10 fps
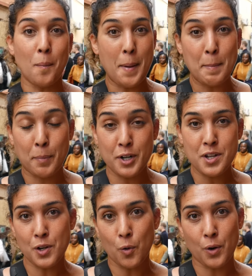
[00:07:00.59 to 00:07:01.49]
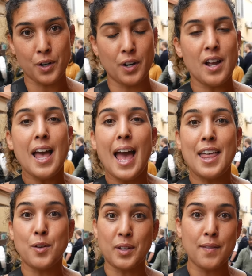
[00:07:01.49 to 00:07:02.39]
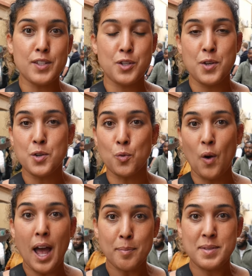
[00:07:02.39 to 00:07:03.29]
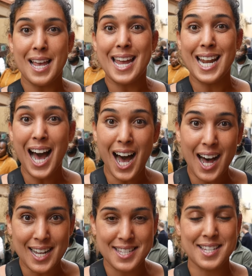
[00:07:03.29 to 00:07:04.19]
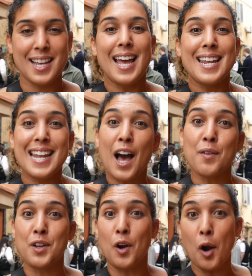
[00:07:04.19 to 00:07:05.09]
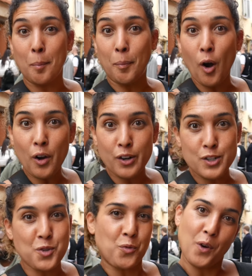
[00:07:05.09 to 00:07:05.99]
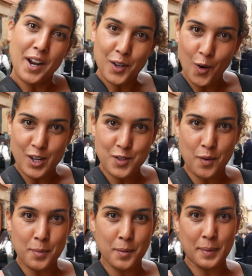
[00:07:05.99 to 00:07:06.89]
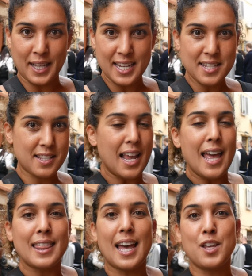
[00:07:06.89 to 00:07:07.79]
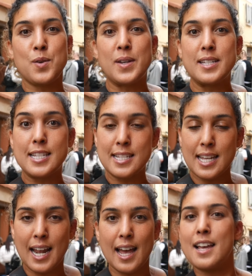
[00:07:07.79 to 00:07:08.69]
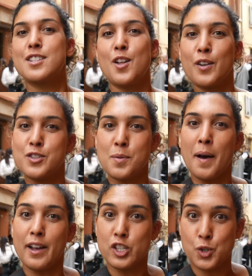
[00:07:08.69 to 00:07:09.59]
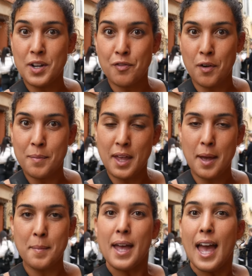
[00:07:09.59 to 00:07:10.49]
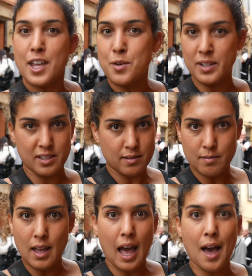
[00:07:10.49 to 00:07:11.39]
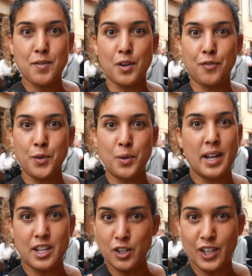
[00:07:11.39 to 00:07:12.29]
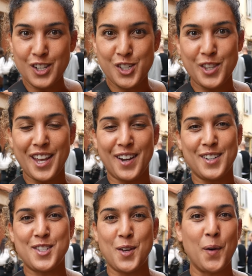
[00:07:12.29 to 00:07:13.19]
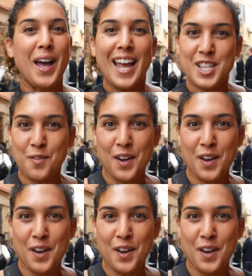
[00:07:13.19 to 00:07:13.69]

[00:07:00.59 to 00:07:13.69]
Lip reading: you'll put in your order and they'll give it to you wrapped and hot. Now there are bars right across from the place that you can sit at as long as you buy a drink from them, and you can have your food and your lunch there. So it's a